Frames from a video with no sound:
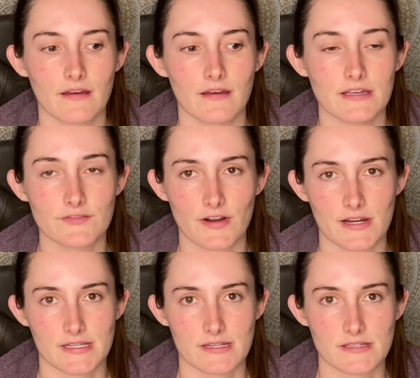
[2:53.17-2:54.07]
is very
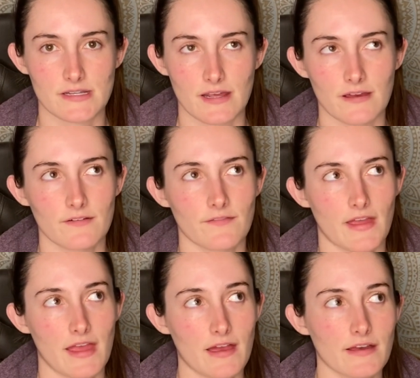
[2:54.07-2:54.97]
sensitive,
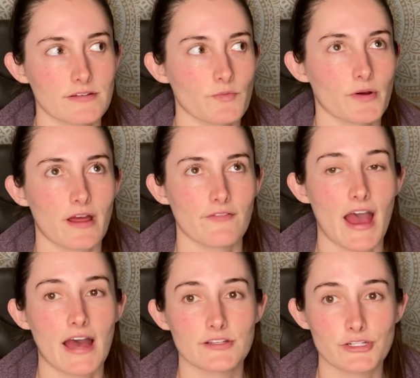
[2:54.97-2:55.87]
and when I've
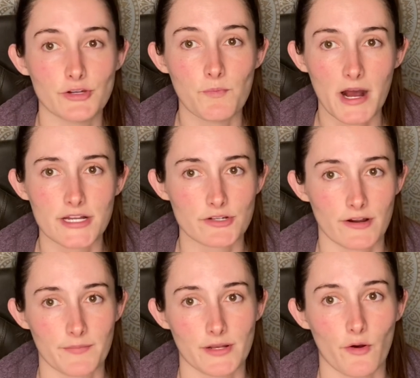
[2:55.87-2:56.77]
had too much or
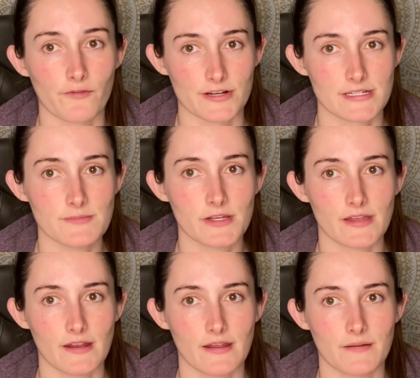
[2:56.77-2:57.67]
I've been
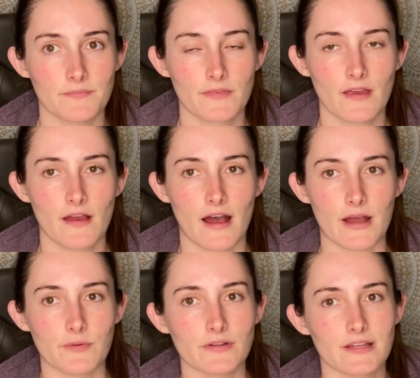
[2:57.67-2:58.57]
overstimulated, I
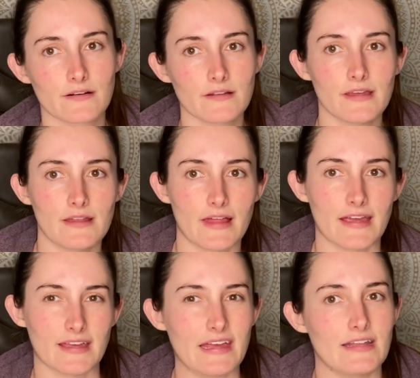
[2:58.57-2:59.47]
will literally
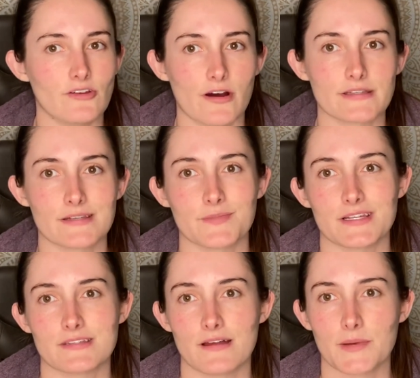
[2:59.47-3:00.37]
like get knots in my
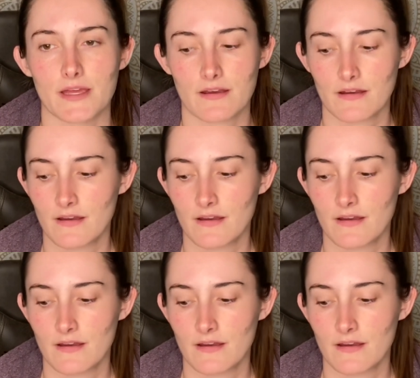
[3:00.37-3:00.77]
stomach.